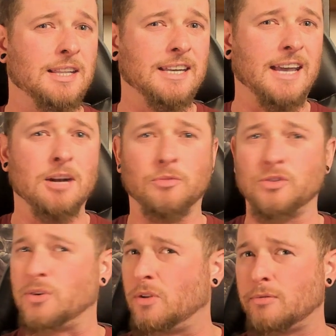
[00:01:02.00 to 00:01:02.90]
in the
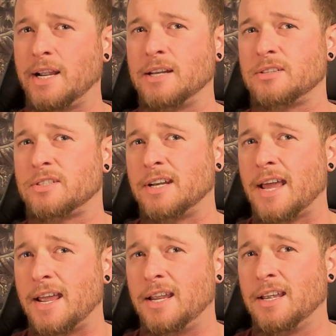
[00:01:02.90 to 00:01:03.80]
animals all around us
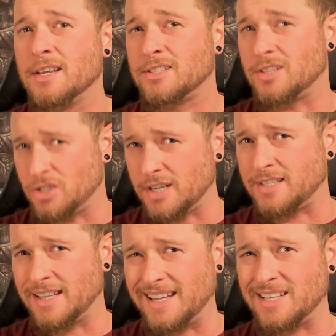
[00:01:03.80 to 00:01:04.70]
today
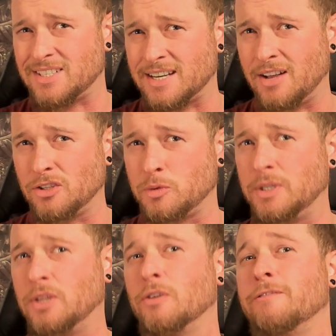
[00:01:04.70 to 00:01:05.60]
suggest that their skulls
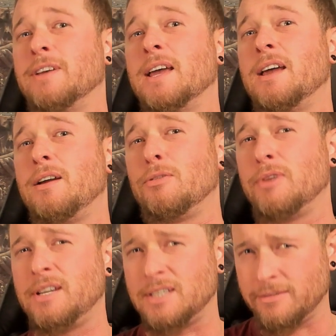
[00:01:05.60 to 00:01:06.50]
would look
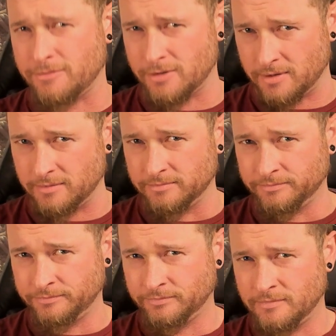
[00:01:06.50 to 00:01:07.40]
very different.
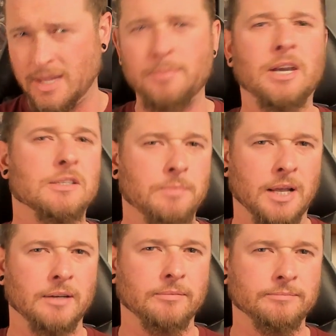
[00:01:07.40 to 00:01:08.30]
Let me
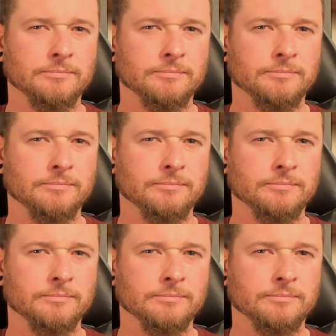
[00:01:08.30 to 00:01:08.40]
explain.